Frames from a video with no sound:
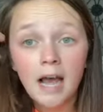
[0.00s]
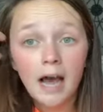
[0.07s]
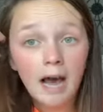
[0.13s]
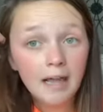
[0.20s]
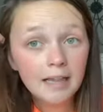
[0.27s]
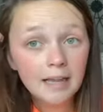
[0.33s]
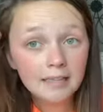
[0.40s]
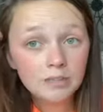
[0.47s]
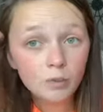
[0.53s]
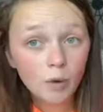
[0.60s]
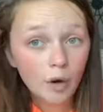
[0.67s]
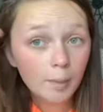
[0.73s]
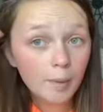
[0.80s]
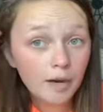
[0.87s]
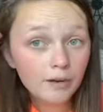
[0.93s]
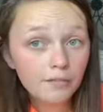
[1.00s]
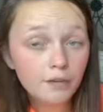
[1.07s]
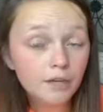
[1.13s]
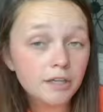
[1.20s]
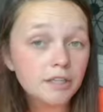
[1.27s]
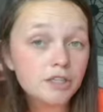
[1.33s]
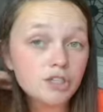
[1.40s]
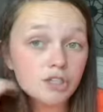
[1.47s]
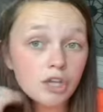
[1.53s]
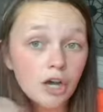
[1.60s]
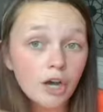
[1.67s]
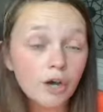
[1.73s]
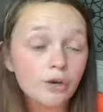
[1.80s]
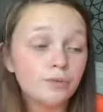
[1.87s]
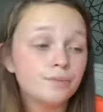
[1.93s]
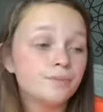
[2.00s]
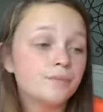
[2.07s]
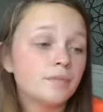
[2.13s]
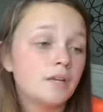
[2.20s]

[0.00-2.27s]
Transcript: I like to walk barefooted. So